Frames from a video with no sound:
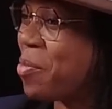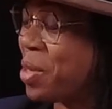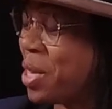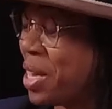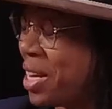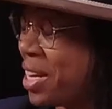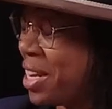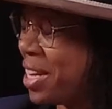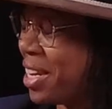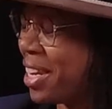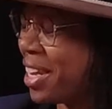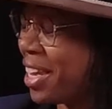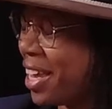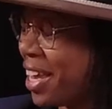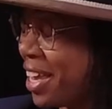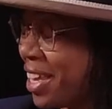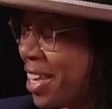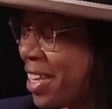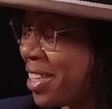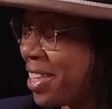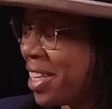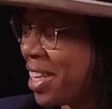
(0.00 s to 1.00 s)

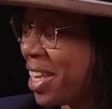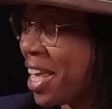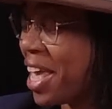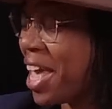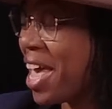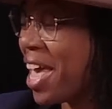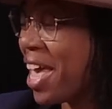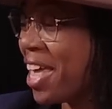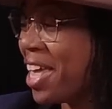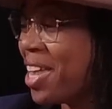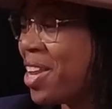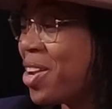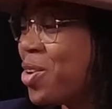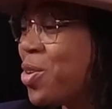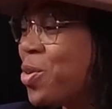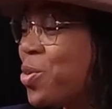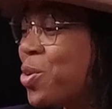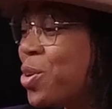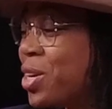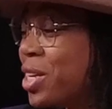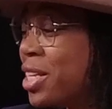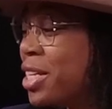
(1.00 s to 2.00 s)
And New
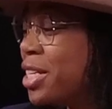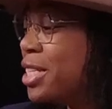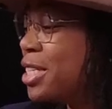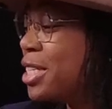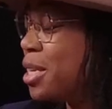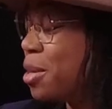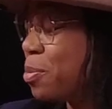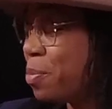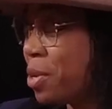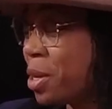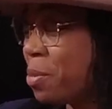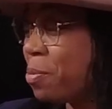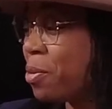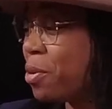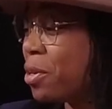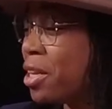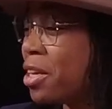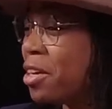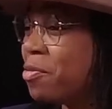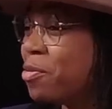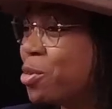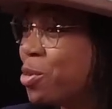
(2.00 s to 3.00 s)
Orleans, people
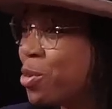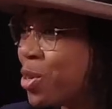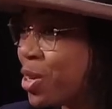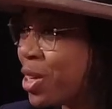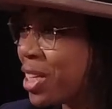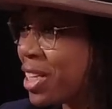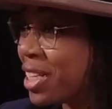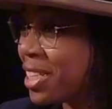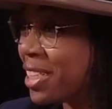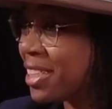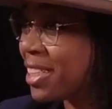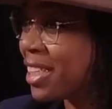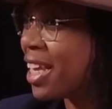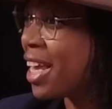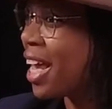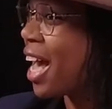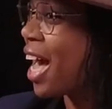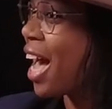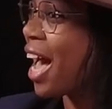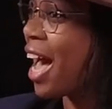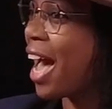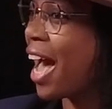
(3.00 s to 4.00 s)
love New Orleans.
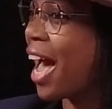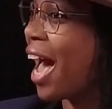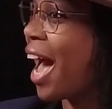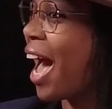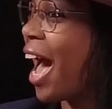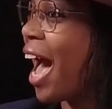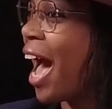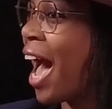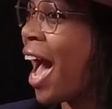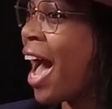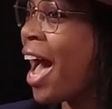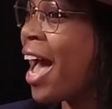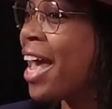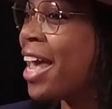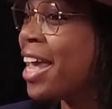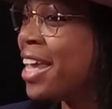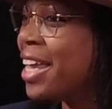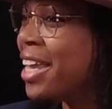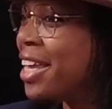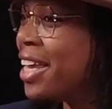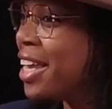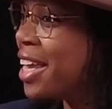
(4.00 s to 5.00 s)

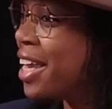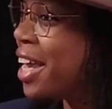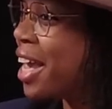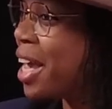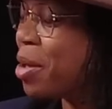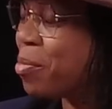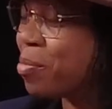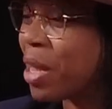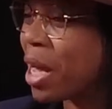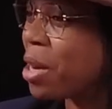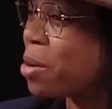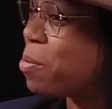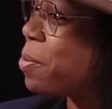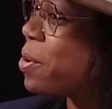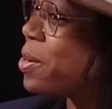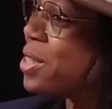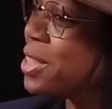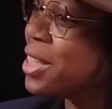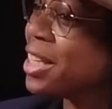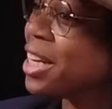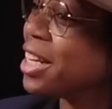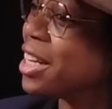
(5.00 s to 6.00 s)
I am not a
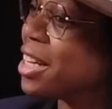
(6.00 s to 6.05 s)
person that